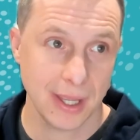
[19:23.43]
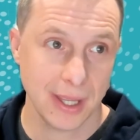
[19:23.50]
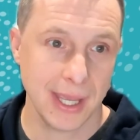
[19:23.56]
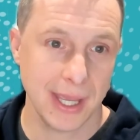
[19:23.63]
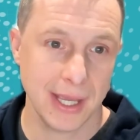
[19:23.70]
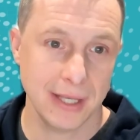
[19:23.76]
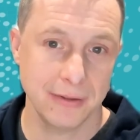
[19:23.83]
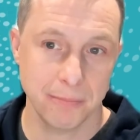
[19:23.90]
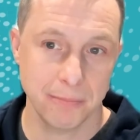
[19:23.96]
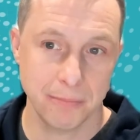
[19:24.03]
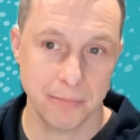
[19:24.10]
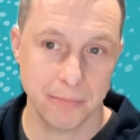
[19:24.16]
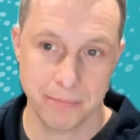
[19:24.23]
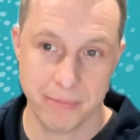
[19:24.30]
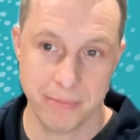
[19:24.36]
And
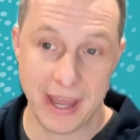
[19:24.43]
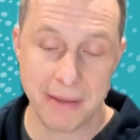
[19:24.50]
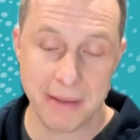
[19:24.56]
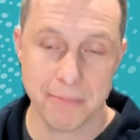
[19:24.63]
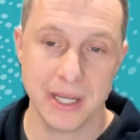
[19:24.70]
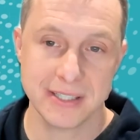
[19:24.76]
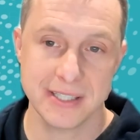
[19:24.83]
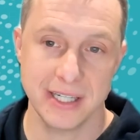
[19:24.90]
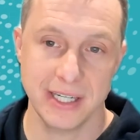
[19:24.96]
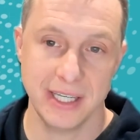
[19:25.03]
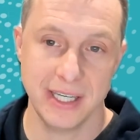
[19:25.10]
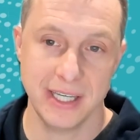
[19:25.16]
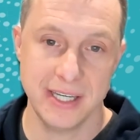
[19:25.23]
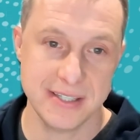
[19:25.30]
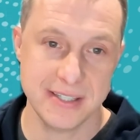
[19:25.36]
that makes it
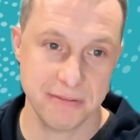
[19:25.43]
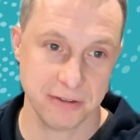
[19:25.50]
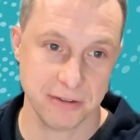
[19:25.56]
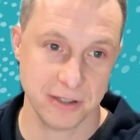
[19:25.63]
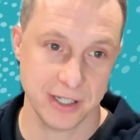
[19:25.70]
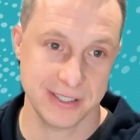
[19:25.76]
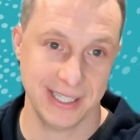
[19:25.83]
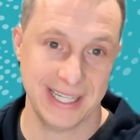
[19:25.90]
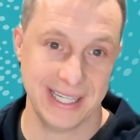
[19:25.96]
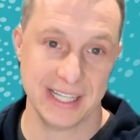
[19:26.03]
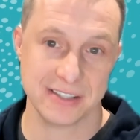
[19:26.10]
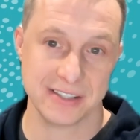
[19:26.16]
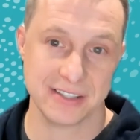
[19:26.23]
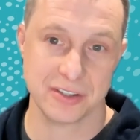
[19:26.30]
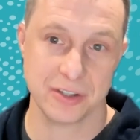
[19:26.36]
easy for us to
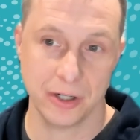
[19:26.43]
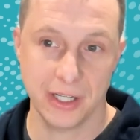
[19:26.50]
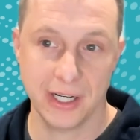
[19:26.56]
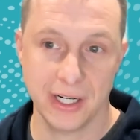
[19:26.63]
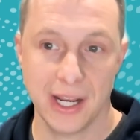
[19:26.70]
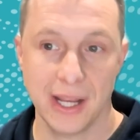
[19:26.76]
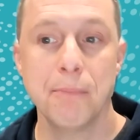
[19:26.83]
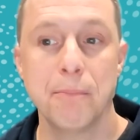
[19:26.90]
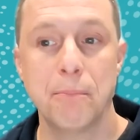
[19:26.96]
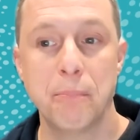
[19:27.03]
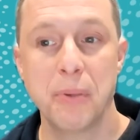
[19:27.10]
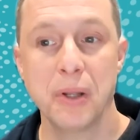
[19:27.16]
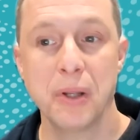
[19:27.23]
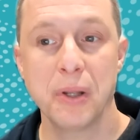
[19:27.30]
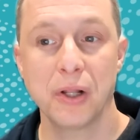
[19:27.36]
get started and
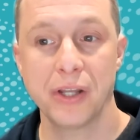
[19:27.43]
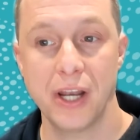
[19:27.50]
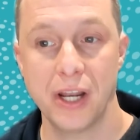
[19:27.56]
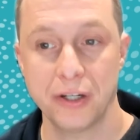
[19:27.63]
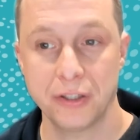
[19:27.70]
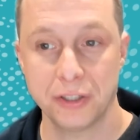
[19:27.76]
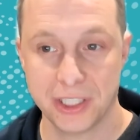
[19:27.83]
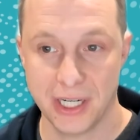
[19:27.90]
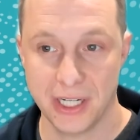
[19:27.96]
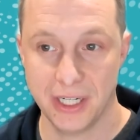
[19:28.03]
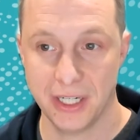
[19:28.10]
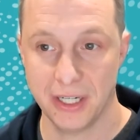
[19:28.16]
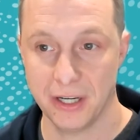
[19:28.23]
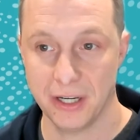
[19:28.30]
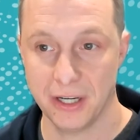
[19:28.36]
build an
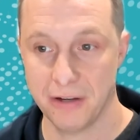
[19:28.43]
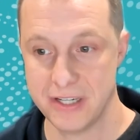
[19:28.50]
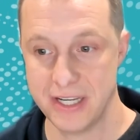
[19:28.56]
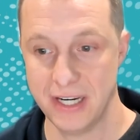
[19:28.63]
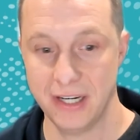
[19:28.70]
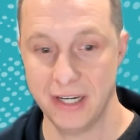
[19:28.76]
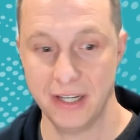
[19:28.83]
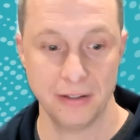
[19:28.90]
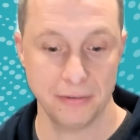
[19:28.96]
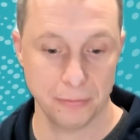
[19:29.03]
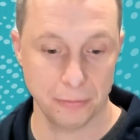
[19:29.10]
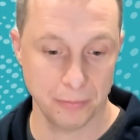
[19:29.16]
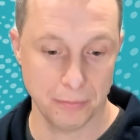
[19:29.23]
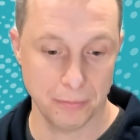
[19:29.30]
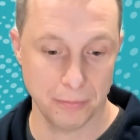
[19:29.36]
understanding of the data
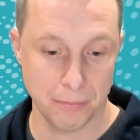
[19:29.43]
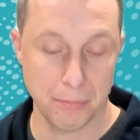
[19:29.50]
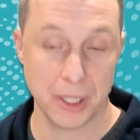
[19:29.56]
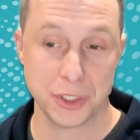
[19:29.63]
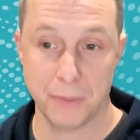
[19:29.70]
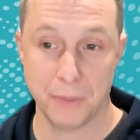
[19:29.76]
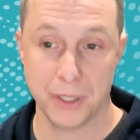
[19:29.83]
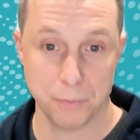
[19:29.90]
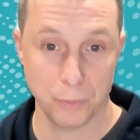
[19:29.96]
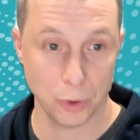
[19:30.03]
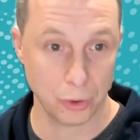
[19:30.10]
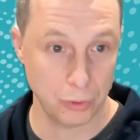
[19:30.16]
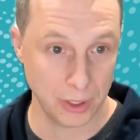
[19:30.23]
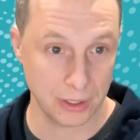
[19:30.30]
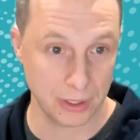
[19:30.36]
much, much more
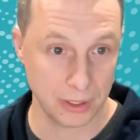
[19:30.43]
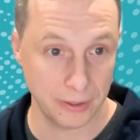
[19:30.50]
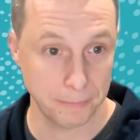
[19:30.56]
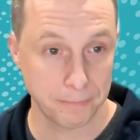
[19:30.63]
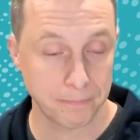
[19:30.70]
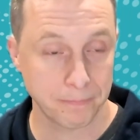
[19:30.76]
quickly.